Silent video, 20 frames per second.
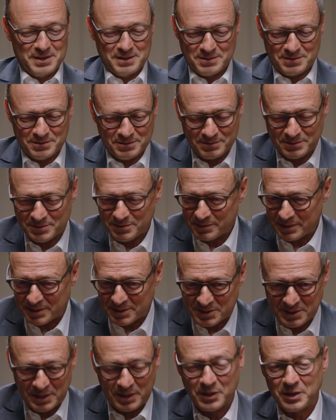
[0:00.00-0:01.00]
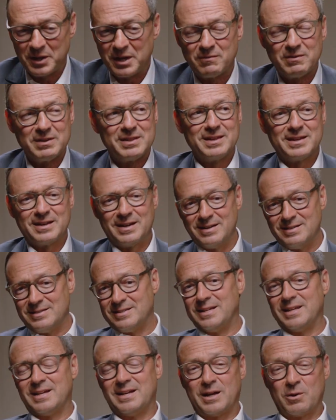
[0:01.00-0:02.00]
to excel in everything I
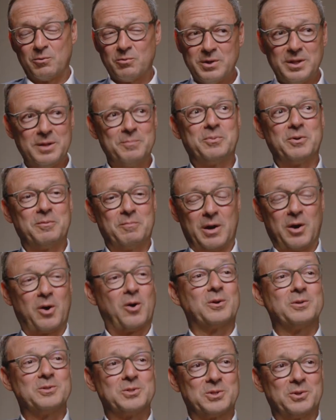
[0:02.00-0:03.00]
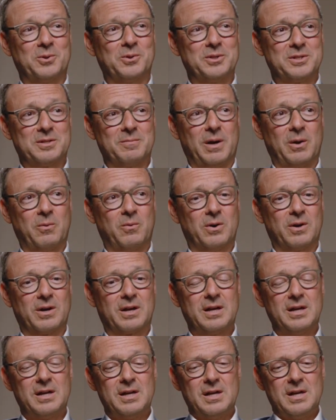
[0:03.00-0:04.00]
did. And I really put my heart and soul into my
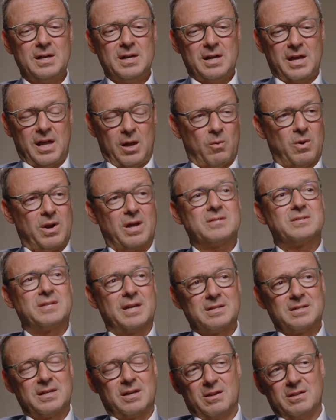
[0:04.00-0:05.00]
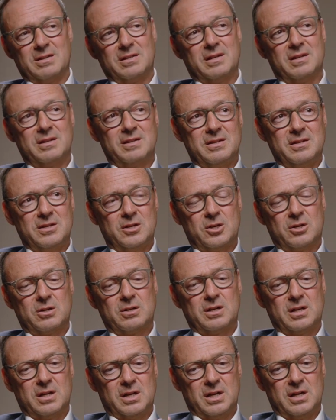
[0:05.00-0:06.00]
work. And when I sat down at the end of the
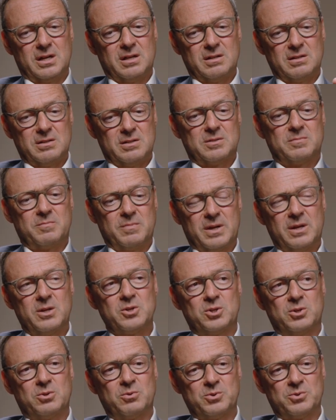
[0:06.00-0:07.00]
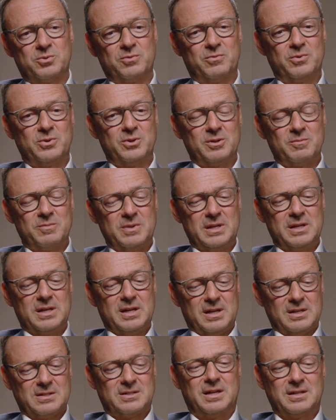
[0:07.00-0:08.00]
year, and this manager who was reviewing me
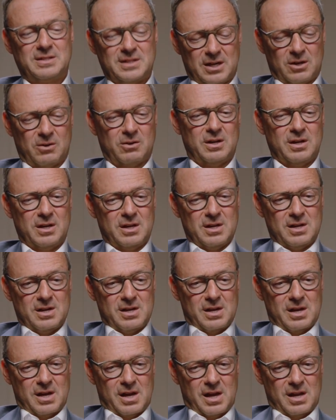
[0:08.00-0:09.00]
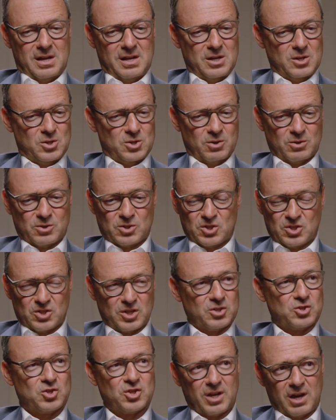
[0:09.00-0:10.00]
sat down, and he took such